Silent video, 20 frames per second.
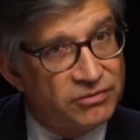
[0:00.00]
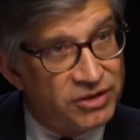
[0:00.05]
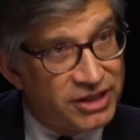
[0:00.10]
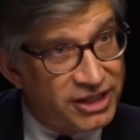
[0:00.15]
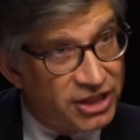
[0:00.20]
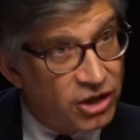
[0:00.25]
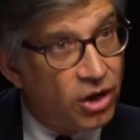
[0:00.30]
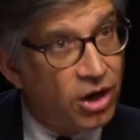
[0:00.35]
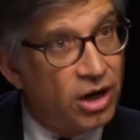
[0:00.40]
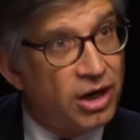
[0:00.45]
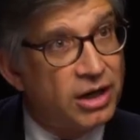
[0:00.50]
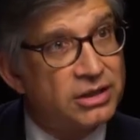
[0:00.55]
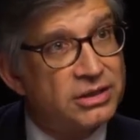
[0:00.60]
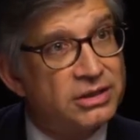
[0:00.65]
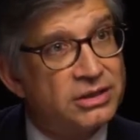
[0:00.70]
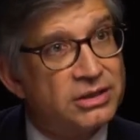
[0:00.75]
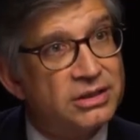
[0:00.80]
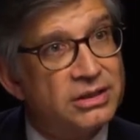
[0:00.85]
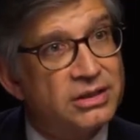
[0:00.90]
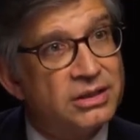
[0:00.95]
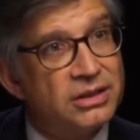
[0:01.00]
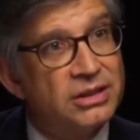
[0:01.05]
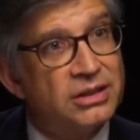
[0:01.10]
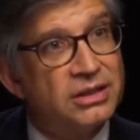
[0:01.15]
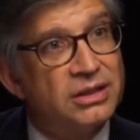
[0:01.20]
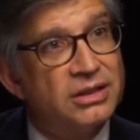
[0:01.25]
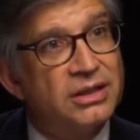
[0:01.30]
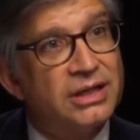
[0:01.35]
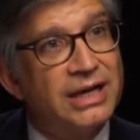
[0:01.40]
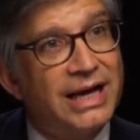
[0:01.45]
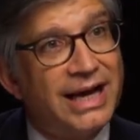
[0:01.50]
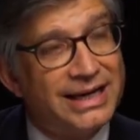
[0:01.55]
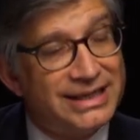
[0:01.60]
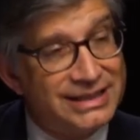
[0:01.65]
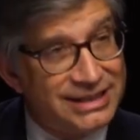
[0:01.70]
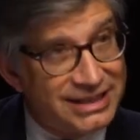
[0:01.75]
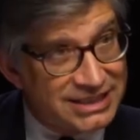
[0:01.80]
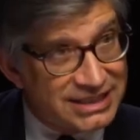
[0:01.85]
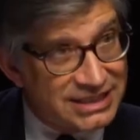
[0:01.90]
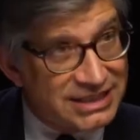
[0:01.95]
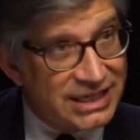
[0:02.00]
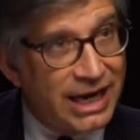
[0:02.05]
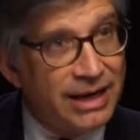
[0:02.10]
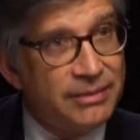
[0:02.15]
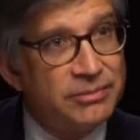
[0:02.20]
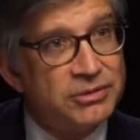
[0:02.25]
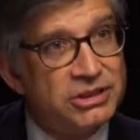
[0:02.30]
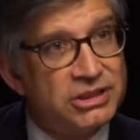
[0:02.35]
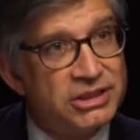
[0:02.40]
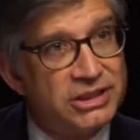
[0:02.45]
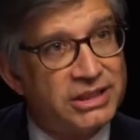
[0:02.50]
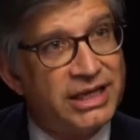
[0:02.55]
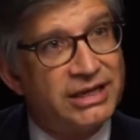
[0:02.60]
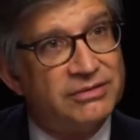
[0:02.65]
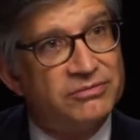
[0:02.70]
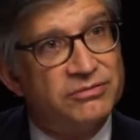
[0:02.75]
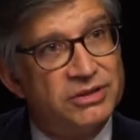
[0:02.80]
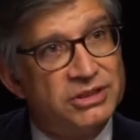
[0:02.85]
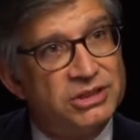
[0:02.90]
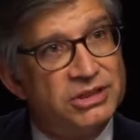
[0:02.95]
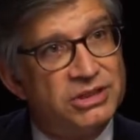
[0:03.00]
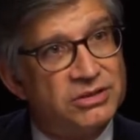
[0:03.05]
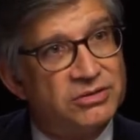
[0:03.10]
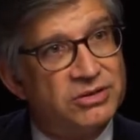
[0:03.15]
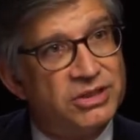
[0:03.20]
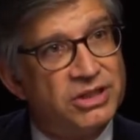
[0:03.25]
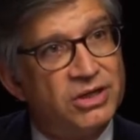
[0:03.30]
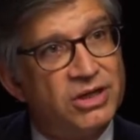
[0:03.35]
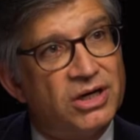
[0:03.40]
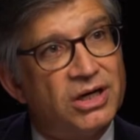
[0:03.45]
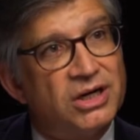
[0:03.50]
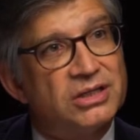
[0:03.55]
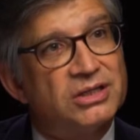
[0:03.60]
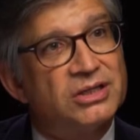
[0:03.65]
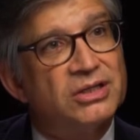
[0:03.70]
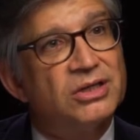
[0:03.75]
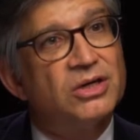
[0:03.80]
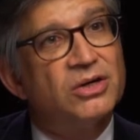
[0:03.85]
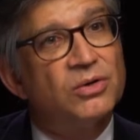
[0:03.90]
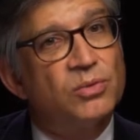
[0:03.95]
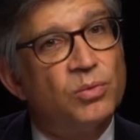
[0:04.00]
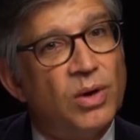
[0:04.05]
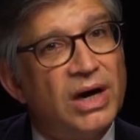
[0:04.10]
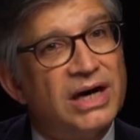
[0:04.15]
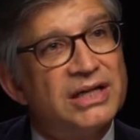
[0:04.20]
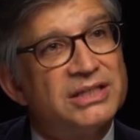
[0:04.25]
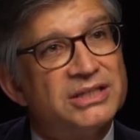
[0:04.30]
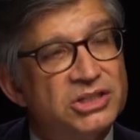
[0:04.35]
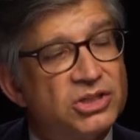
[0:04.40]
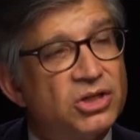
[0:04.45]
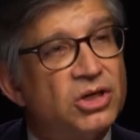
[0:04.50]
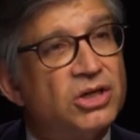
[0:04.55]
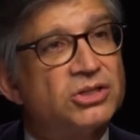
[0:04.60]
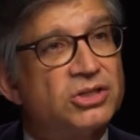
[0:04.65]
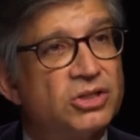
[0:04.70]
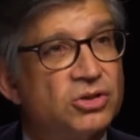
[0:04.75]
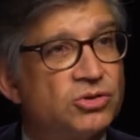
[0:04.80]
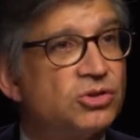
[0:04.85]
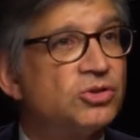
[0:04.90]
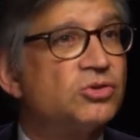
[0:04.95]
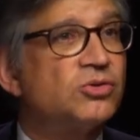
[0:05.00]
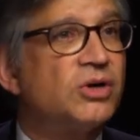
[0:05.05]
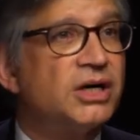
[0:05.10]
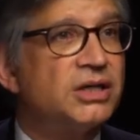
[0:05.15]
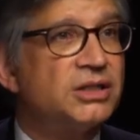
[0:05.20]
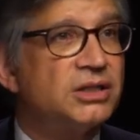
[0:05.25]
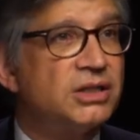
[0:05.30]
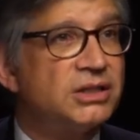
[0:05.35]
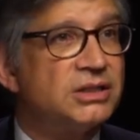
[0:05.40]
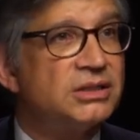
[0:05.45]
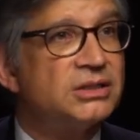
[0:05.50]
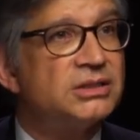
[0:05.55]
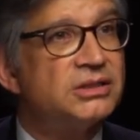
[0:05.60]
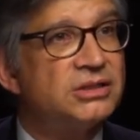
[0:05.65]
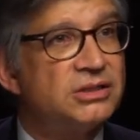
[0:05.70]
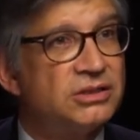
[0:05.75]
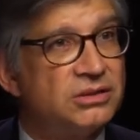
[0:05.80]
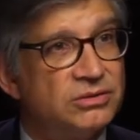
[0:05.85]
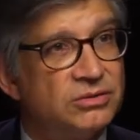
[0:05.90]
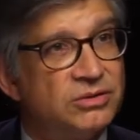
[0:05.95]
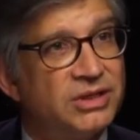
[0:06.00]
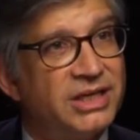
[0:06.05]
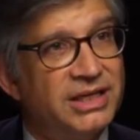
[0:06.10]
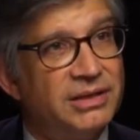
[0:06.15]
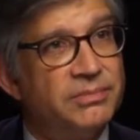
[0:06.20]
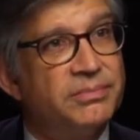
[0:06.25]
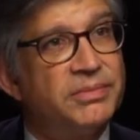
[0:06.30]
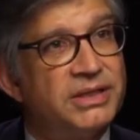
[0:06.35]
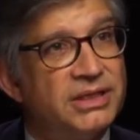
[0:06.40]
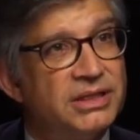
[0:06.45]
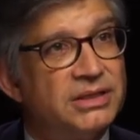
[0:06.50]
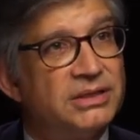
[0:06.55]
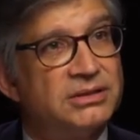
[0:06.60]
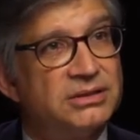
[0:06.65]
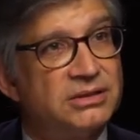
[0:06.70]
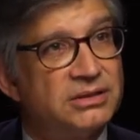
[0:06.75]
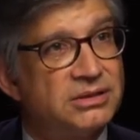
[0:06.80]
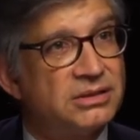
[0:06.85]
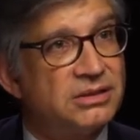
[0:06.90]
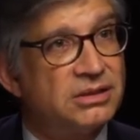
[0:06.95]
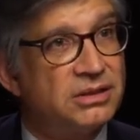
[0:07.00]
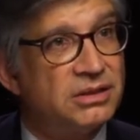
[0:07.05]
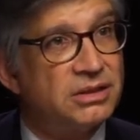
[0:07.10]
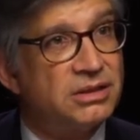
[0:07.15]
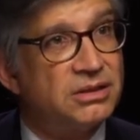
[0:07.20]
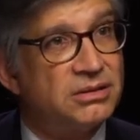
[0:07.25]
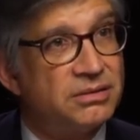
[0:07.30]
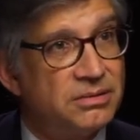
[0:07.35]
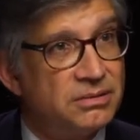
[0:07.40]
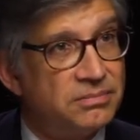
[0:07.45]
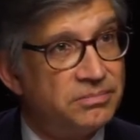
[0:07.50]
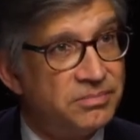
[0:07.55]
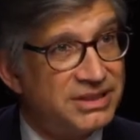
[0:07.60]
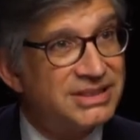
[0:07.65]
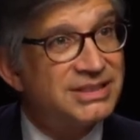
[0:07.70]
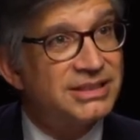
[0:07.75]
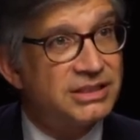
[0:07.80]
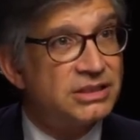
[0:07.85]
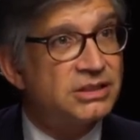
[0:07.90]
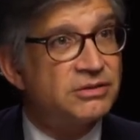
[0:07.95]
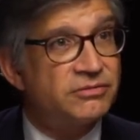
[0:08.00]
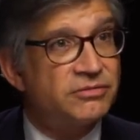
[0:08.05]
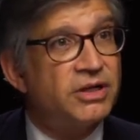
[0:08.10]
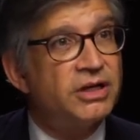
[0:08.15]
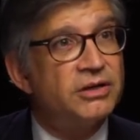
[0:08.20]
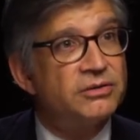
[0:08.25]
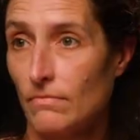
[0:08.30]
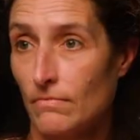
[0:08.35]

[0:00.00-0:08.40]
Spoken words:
the art and establishing that vision of the art while he's also struggling to keep his business afloat.